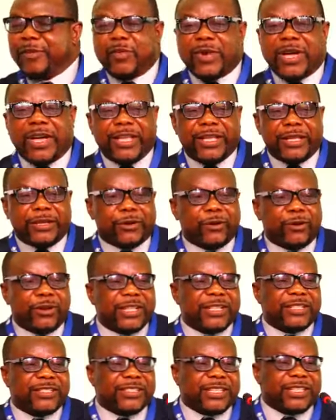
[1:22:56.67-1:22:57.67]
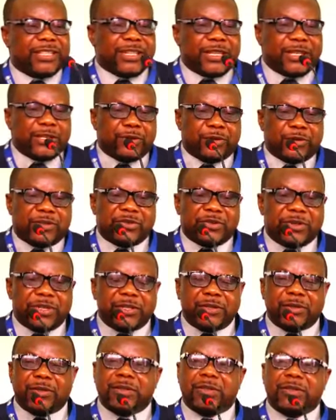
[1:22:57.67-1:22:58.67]
my colleagues in the
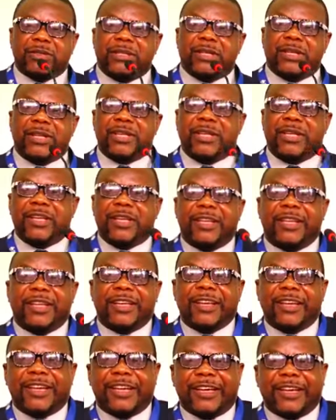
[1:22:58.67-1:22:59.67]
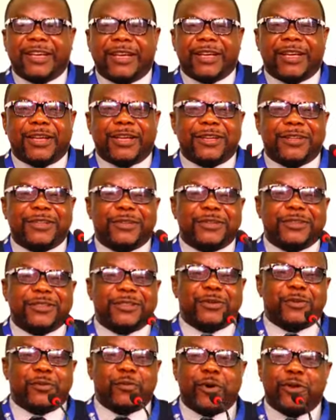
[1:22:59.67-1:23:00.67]
industry.
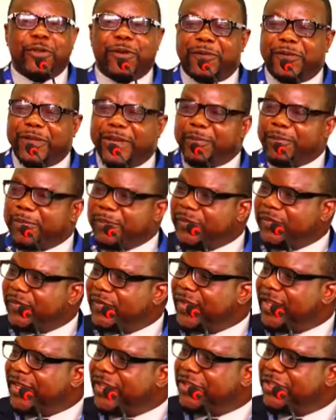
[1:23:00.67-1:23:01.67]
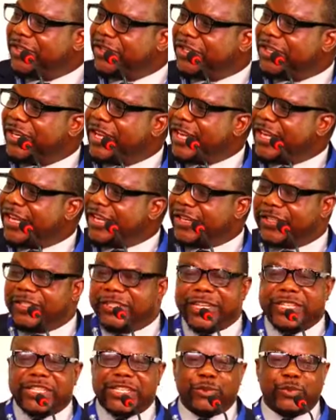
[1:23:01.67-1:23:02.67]
One of them, Engineer
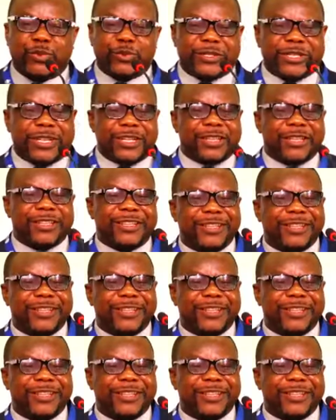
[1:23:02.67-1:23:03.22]
Jeji Musa,